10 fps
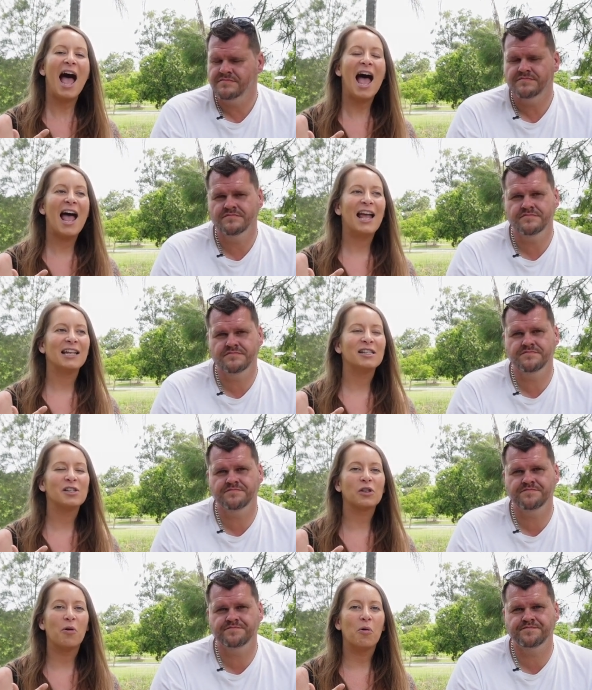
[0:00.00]

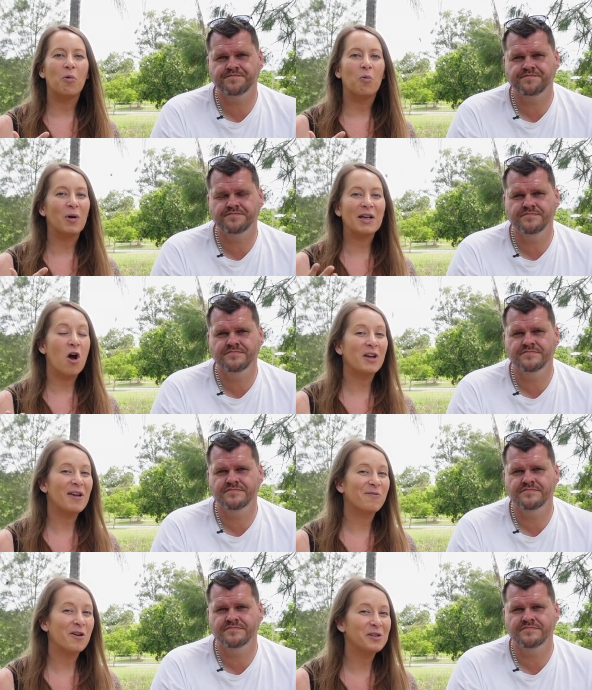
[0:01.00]
Speaker 1: and we can't
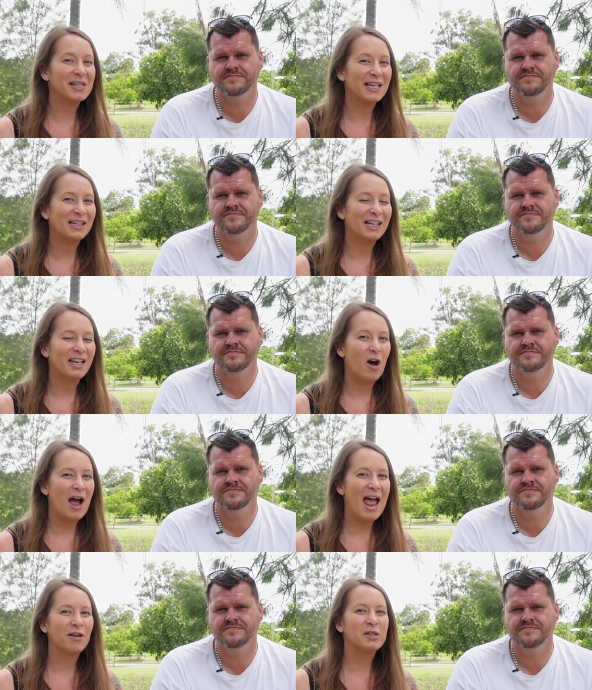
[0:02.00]
get phone signal in
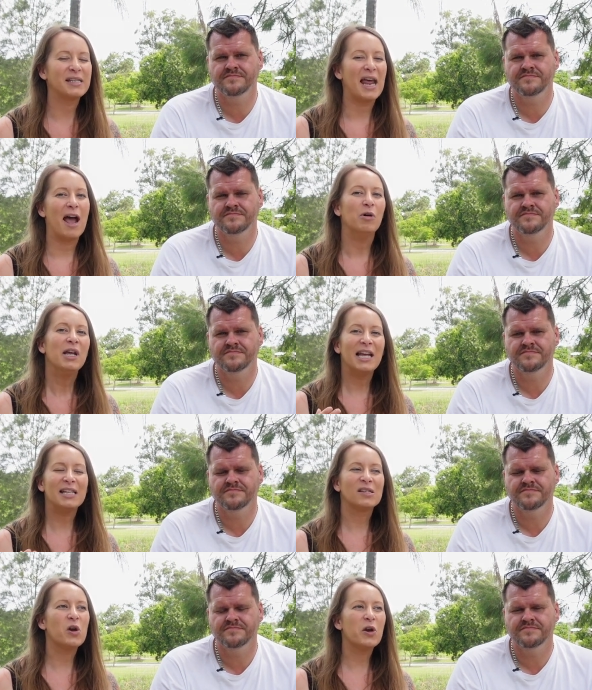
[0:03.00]
our house now.
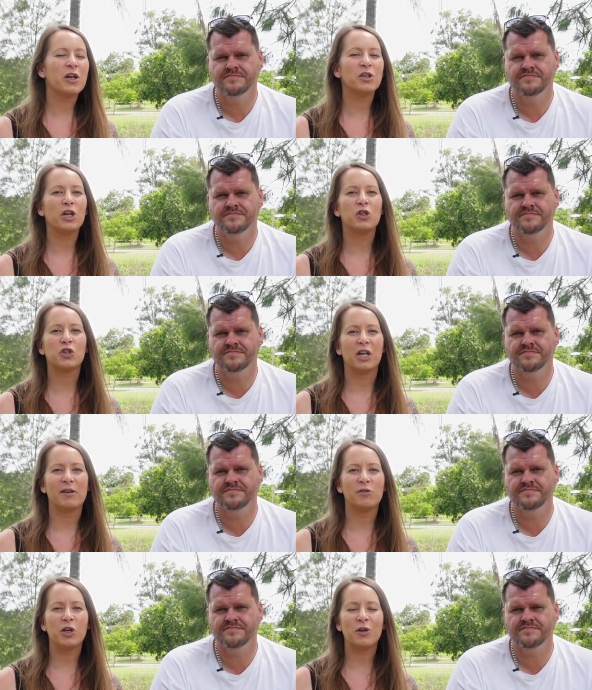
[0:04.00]
It's not unusual.
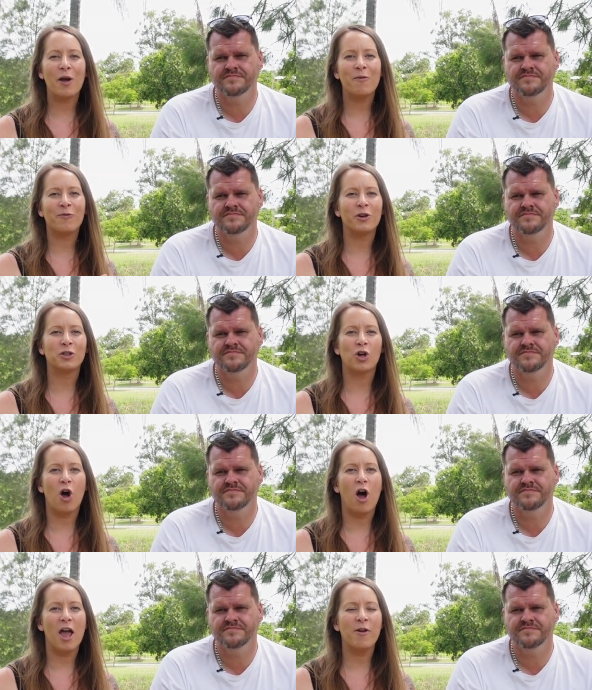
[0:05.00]
If you go for a
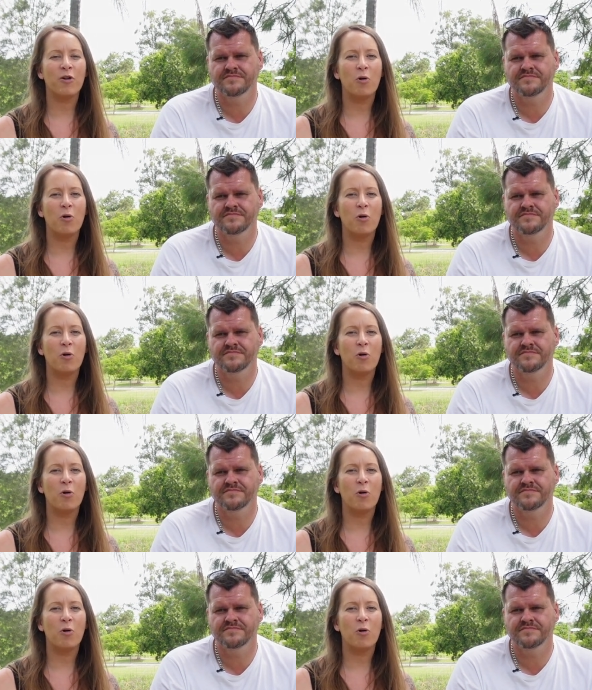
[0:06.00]
drive